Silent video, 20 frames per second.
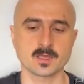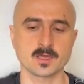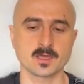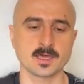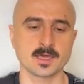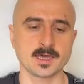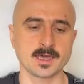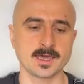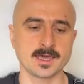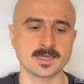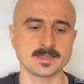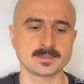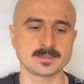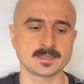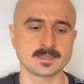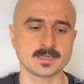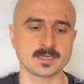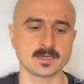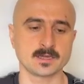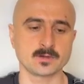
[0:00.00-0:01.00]
and
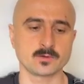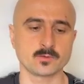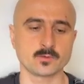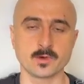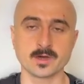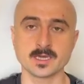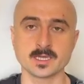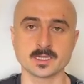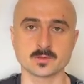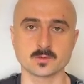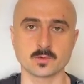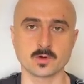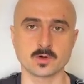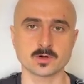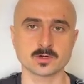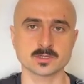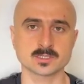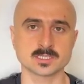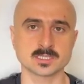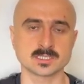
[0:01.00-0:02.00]
the way it
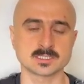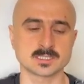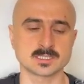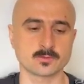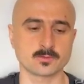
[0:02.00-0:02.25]
works is that